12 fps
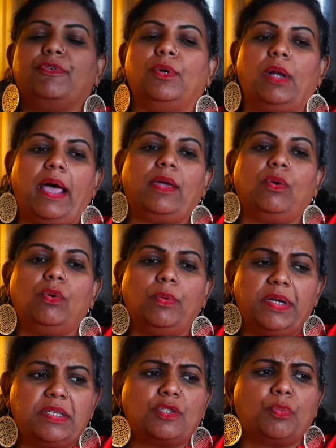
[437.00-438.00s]
of all, I
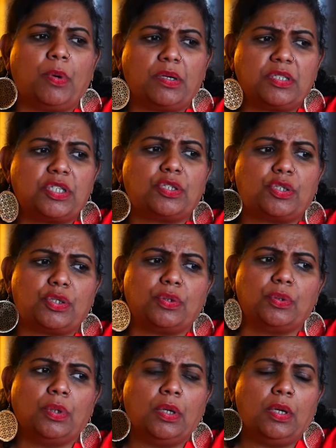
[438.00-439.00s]
always wanted
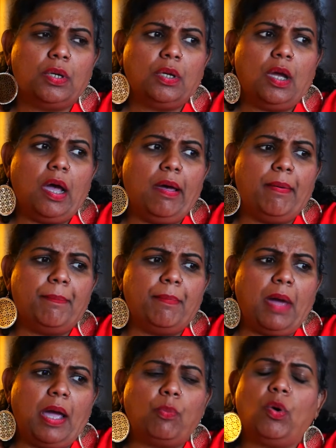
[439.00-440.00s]
to,
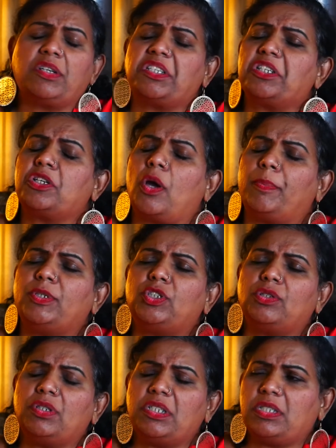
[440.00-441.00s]
I wanted an
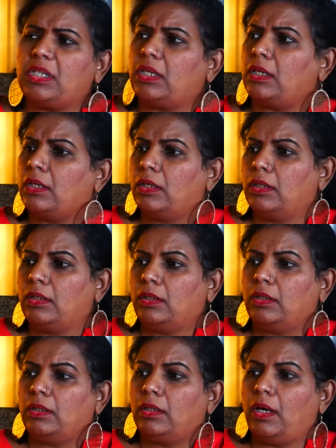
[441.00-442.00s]
opportunity
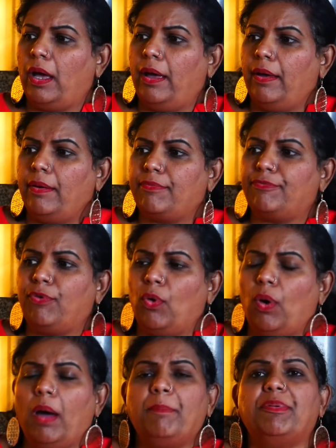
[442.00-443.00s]

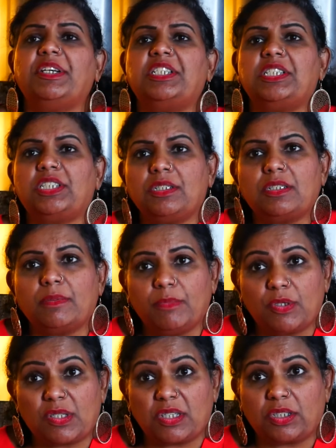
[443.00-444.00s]
for a British Indian
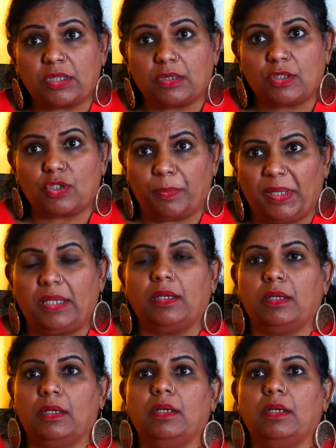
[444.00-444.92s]
musician to be